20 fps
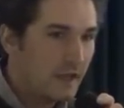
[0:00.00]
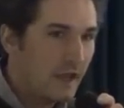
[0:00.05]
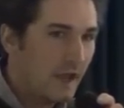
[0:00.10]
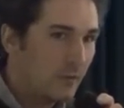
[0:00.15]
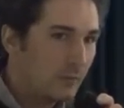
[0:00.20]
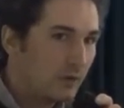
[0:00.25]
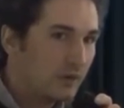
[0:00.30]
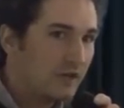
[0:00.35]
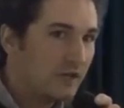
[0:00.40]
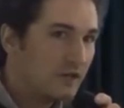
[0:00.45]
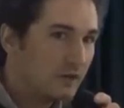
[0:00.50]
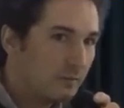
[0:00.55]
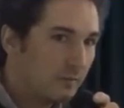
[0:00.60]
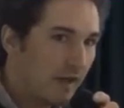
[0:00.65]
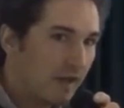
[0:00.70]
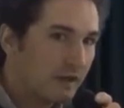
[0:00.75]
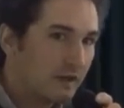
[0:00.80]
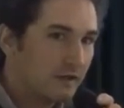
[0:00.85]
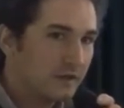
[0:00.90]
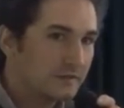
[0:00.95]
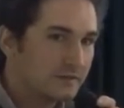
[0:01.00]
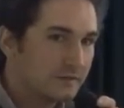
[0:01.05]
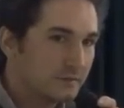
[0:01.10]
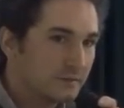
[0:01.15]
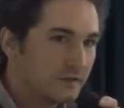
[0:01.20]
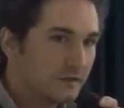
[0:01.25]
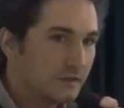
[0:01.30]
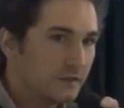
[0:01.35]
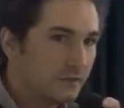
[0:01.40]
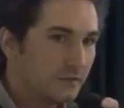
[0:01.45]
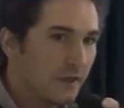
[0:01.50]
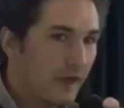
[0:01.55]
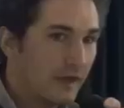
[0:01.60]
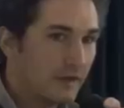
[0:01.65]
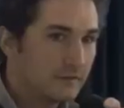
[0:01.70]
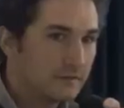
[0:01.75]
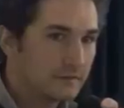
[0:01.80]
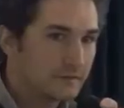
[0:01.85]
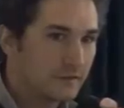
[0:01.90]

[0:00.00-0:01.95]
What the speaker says: and we need a mechanism to do that.